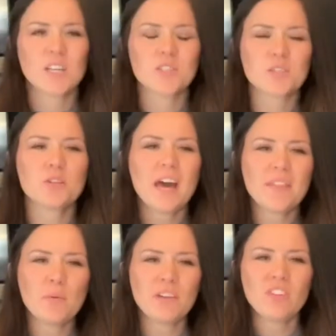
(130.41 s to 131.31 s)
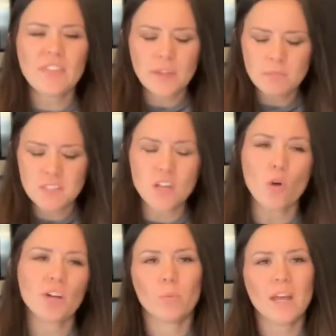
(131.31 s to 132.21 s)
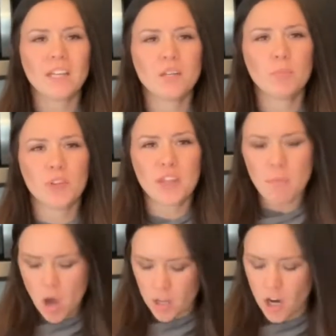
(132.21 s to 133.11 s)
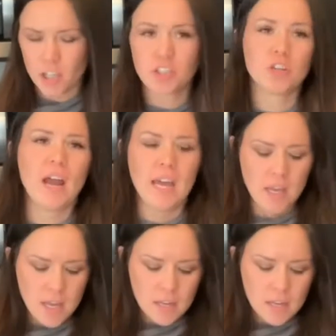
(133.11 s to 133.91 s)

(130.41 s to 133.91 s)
So now that we've let them soak, ready to put them on our tray.